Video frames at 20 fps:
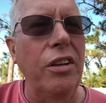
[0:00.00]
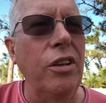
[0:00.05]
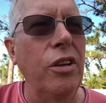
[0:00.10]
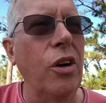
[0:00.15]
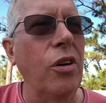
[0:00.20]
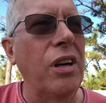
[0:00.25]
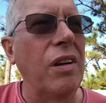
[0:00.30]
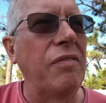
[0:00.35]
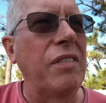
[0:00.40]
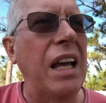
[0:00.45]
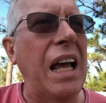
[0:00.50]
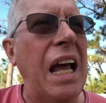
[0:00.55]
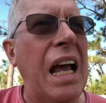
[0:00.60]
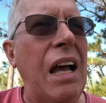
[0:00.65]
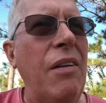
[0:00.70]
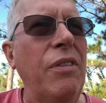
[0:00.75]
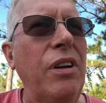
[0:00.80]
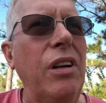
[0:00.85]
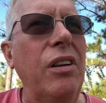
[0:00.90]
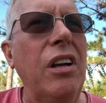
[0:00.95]
You don't have to
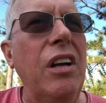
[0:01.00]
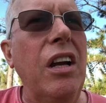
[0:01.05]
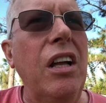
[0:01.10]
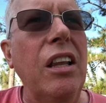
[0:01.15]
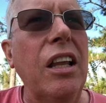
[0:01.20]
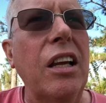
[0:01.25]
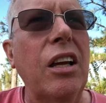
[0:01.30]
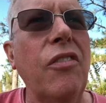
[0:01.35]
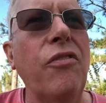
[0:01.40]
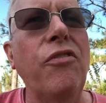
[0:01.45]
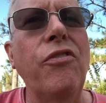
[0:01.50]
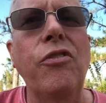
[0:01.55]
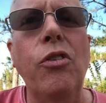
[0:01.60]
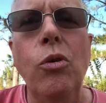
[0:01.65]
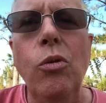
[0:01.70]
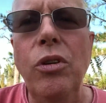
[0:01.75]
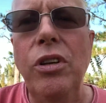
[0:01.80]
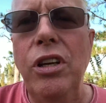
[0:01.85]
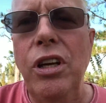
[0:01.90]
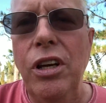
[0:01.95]
have it like a
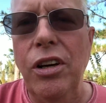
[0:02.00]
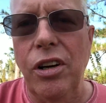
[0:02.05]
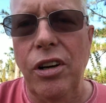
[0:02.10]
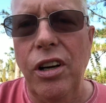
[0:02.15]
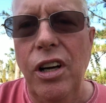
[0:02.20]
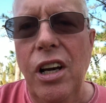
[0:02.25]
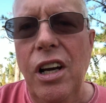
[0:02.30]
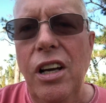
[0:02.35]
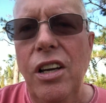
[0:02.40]
full year.